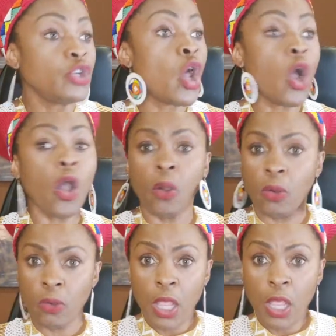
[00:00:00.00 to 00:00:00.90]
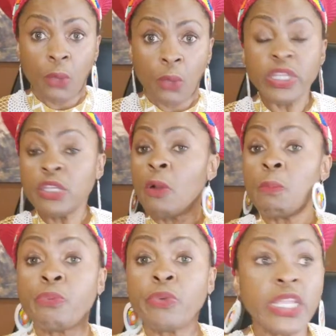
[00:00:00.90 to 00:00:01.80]
No, we don't
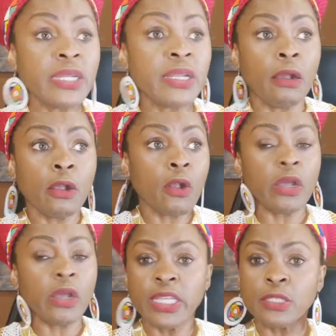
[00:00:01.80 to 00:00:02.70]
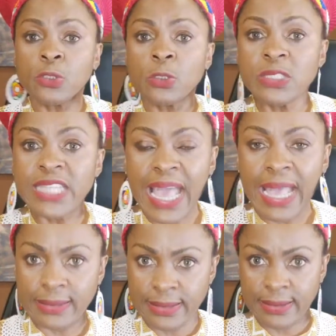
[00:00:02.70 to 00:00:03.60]
breed according to
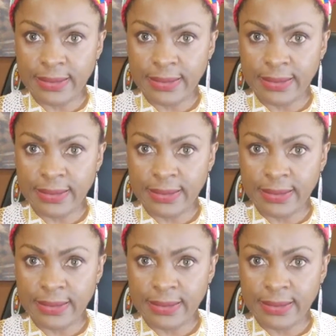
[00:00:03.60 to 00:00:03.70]
that.